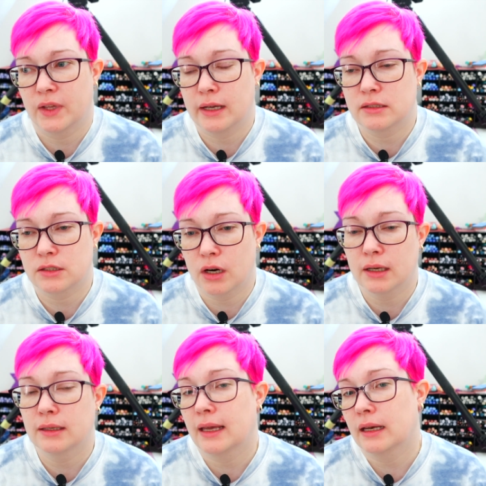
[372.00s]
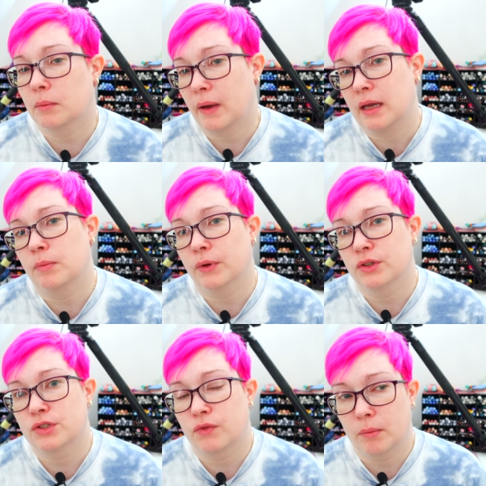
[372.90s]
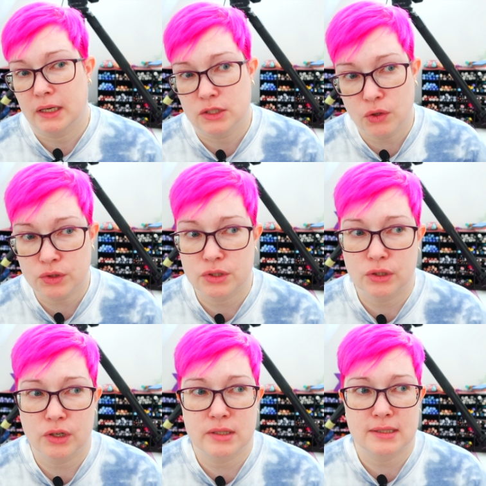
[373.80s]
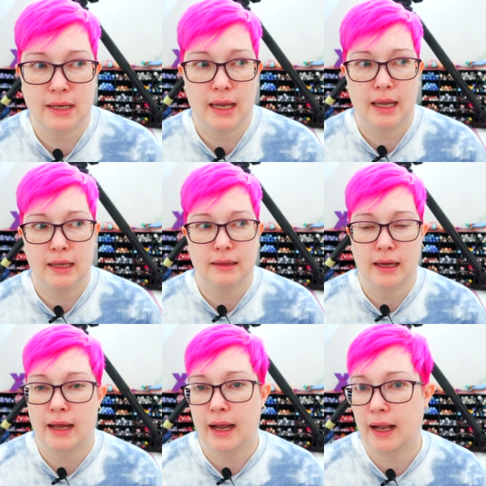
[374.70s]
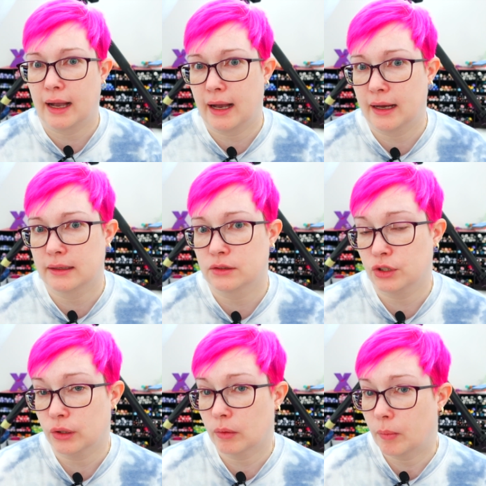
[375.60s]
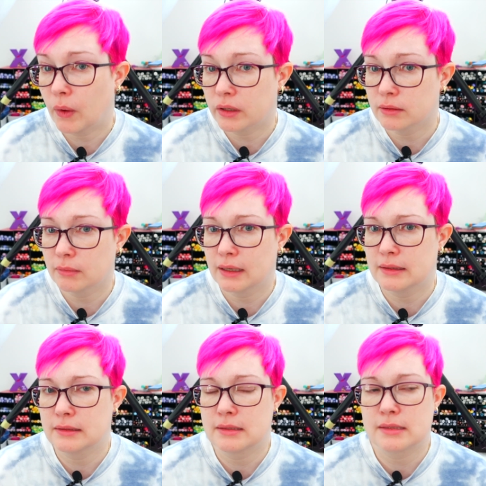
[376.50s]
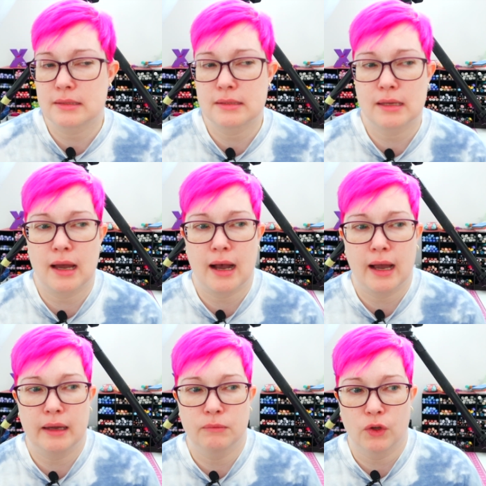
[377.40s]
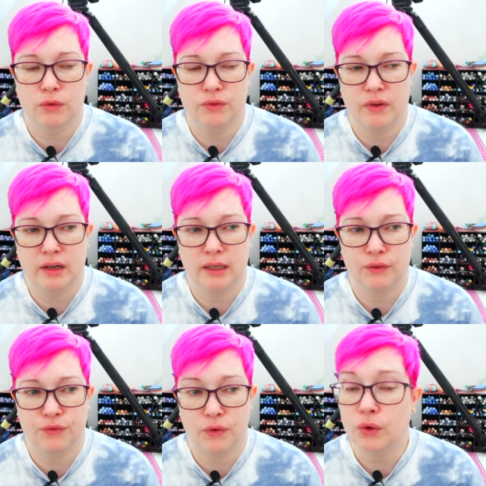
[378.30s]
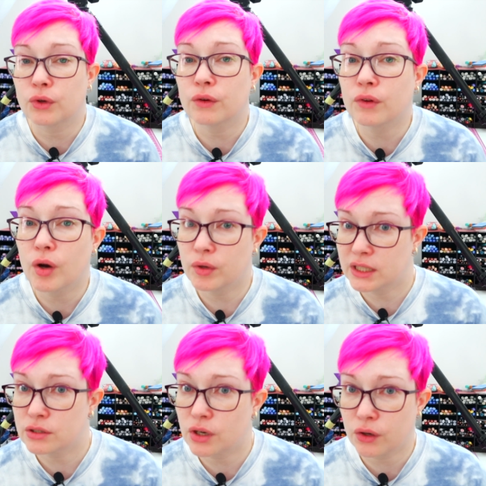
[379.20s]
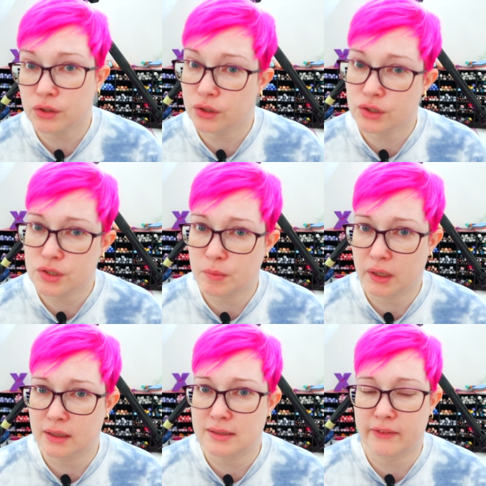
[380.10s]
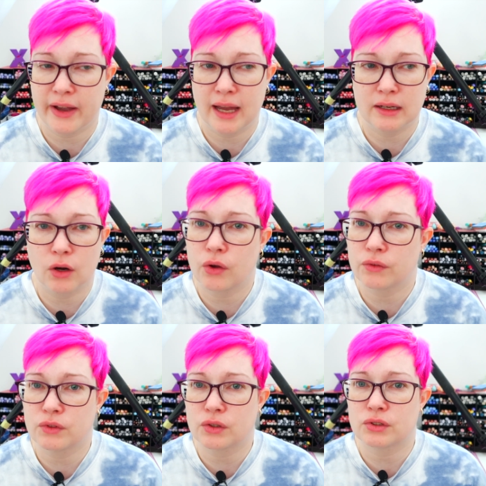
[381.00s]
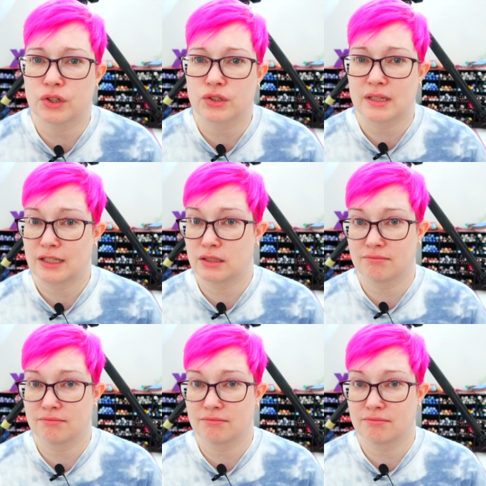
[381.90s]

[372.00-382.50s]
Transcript: I started getting papers from my doctor saying that I had new appointments. I'm not very fond of going to doctors because I've had a lot of doctors that